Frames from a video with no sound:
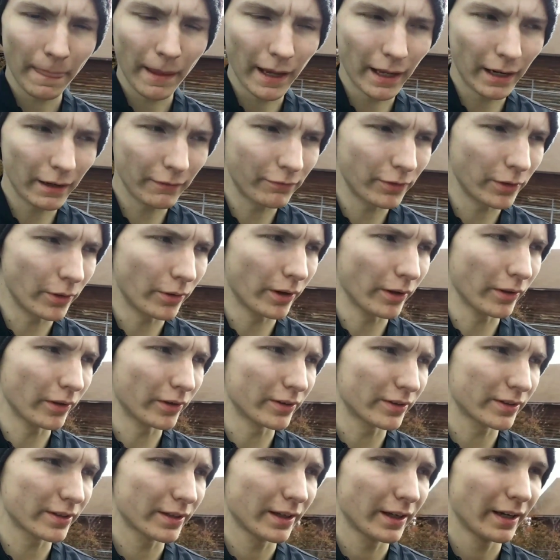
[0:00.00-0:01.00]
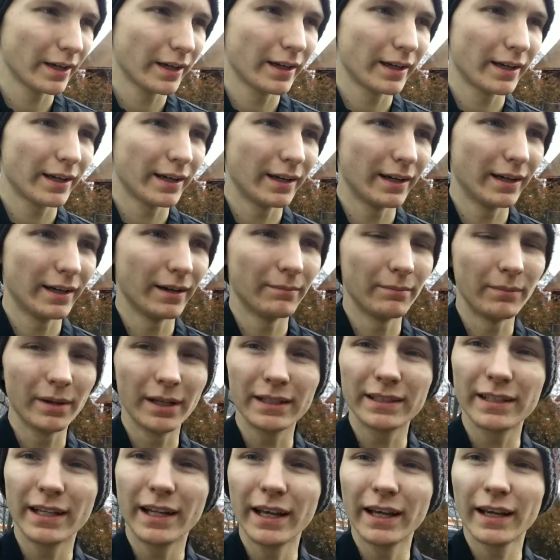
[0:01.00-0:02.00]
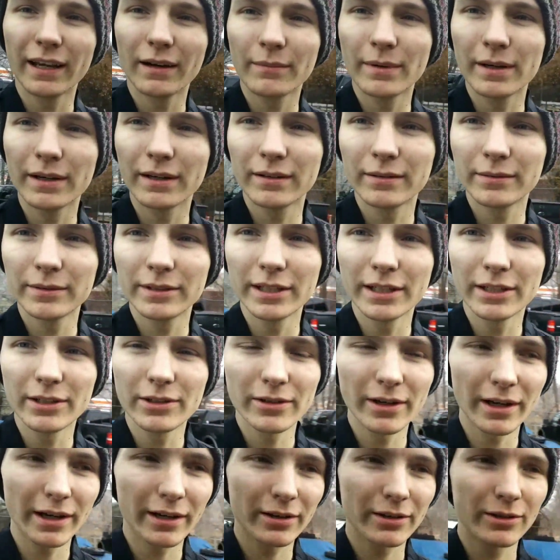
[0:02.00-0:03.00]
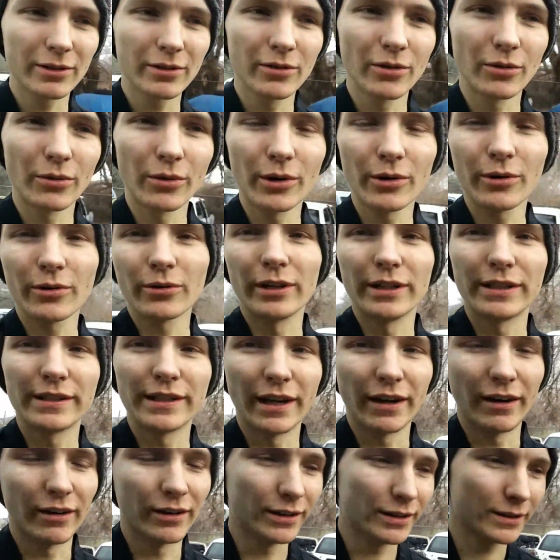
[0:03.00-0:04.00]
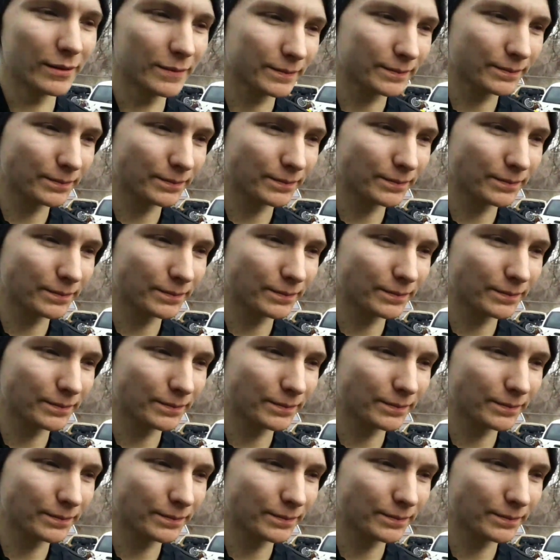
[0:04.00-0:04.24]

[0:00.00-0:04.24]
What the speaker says: And a few others. But today I'm going to teach you how to do the Rotary sound.